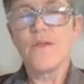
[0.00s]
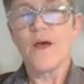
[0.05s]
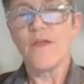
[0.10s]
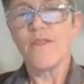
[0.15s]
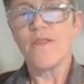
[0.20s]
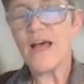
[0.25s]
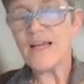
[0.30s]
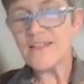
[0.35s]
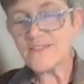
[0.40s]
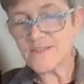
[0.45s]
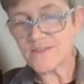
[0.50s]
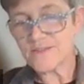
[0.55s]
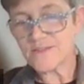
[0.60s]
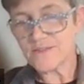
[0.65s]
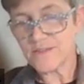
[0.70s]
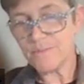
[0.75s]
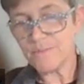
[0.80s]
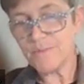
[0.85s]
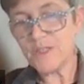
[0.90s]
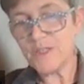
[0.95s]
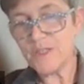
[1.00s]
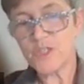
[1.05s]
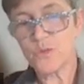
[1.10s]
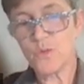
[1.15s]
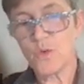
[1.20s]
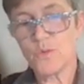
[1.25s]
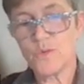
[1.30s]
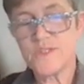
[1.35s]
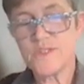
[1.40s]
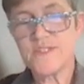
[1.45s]
And that's similar to
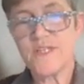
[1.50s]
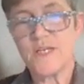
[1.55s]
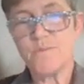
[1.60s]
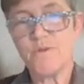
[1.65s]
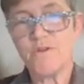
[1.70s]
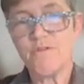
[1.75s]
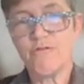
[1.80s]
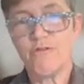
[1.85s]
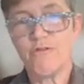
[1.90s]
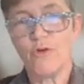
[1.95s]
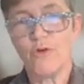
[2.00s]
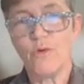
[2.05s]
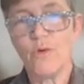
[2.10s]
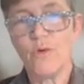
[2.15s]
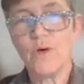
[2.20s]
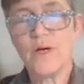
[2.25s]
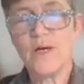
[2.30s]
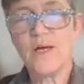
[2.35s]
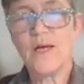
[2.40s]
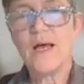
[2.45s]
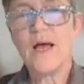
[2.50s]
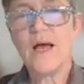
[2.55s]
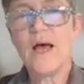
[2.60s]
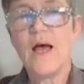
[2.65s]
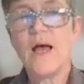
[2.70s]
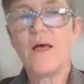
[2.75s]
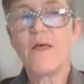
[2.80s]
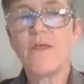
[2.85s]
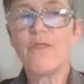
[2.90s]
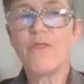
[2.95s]
what was said before.
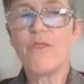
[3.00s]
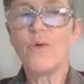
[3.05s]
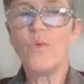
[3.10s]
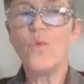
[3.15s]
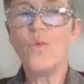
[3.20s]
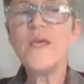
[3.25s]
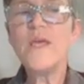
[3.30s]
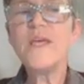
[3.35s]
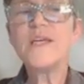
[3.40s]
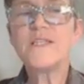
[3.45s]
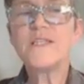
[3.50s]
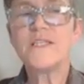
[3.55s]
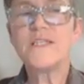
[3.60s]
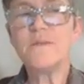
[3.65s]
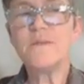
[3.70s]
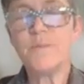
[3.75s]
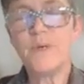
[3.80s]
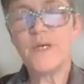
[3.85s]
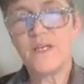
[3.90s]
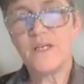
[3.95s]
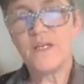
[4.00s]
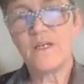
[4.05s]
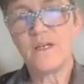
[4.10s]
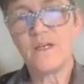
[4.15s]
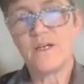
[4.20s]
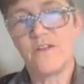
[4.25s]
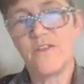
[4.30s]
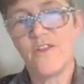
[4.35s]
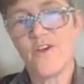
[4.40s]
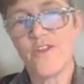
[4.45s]
The weak DP,
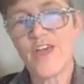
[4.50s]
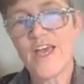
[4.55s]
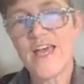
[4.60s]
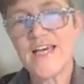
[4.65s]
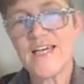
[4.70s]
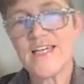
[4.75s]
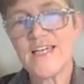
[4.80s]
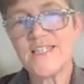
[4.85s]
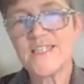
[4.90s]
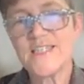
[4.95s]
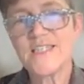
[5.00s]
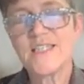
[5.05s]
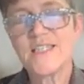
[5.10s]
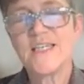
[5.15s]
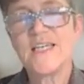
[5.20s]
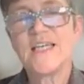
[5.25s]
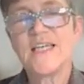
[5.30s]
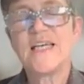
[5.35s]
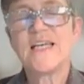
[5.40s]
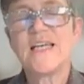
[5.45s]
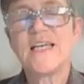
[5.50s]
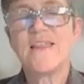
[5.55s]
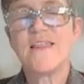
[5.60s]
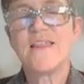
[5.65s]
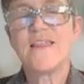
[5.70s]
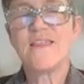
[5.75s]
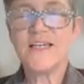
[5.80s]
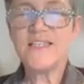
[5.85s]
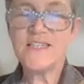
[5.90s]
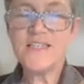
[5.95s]
on the other hand,
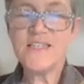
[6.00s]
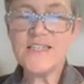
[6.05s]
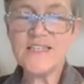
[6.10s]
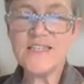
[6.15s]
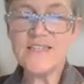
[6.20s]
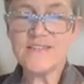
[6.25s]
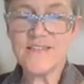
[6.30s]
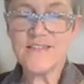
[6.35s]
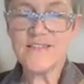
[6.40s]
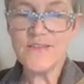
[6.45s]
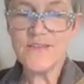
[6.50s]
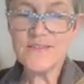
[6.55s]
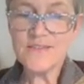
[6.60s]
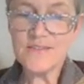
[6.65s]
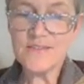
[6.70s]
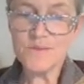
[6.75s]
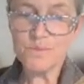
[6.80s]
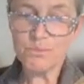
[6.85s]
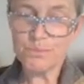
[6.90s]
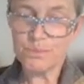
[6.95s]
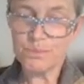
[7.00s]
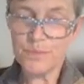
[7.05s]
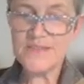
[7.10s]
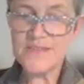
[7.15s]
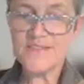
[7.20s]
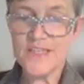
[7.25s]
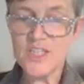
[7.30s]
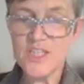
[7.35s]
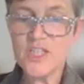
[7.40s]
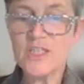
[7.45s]
the idea is that this is
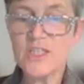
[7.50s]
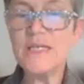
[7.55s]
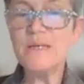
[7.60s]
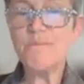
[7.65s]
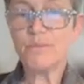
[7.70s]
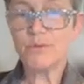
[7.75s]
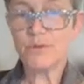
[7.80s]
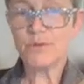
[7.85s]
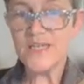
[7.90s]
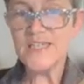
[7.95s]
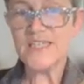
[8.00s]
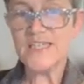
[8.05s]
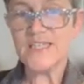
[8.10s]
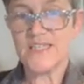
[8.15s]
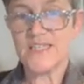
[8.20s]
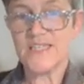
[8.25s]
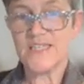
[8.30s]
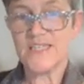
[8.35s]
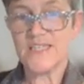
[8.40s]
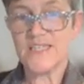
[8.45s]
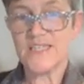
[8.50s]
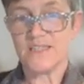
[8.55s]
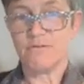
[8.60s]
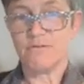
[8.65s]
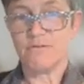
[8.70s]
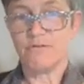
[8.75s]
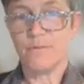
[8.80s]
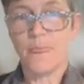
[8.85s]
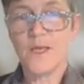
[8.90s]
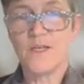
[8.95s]
essentially
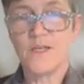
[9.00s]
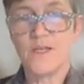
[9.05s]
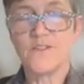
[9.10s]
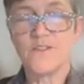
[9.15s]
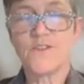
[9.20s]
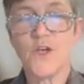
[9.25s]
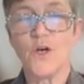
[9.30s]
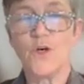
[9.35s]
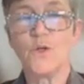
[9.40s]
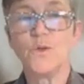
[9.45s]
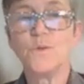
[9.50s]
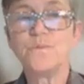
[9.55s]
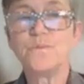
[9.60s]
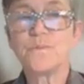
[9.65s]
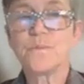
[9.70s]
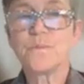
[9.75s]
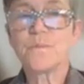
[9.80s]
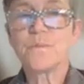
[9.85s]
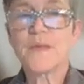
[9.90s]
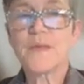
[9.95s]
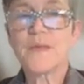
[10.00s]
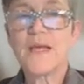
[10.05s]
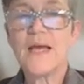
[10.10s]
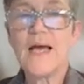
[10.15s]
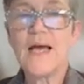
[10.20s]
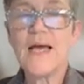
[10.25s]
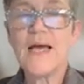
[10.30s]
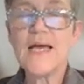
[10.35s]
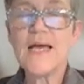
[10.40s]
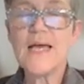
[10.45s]
predicative. So
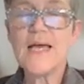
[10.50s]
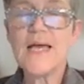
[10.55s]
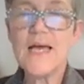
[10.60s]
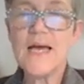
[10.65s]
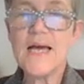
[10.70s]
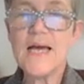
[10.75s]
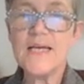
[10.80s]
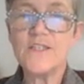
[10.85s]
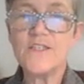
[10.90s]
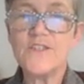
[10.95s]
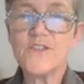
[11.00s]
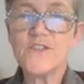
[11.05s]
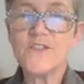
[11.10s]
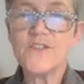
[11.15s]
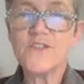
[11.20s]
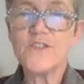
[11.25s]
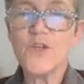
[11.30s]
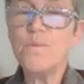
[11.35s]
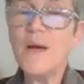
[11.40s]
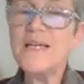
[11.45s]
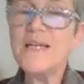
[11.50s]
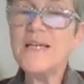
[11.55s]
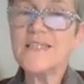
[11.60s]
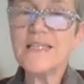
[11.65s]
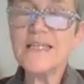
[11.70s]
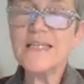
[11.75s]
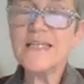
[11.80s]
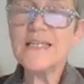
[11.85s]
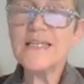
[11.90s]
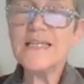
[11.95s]
so
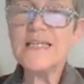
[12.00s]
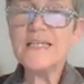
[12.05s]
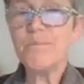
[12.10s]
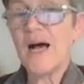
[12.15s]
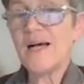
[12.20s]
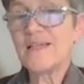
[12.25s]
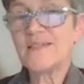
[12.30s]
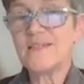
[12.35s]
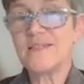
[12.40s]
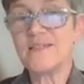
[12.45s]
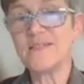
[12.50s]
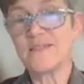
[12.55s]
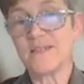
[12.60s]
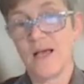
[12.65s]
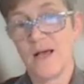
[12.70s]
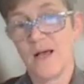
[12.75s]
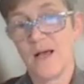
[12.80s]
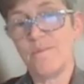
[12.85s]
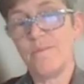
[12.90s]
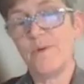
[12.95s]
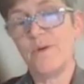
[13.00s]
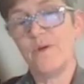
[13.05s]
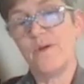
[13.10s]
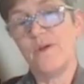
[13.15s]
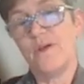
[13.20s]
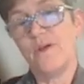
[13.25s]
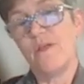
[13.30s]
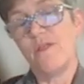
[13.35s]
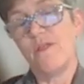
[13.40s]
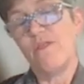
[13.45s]
basically it passes
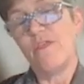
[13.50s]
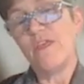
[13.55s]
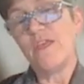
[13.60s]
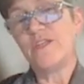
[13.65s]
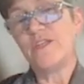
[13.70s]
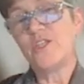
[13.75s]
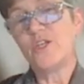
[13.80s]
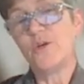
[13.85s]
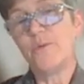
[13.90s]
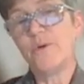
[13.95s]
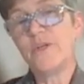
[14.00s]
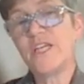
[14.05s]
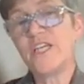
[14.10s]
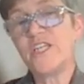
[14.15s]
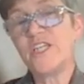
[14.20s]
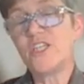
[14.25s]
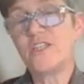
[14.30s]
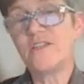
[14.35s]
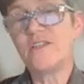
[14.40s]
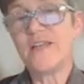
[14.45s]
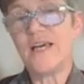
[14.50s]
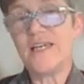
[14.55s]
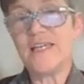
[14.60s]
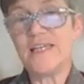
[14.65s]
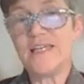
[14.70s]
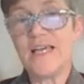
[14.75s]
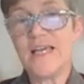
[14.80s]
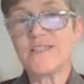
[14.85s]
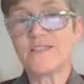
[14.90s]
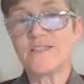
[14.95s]
up the
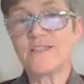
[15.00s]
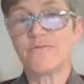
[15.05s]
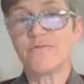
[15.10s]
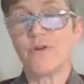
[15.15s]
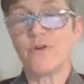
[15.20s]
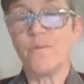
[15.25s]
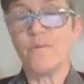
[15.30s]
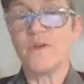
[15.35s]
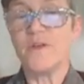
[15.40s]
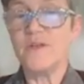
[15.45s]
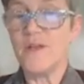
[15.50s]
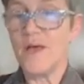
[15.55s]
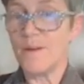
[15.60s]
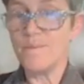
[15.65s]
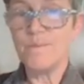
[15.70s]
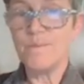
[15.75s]
interpretation that it gets from the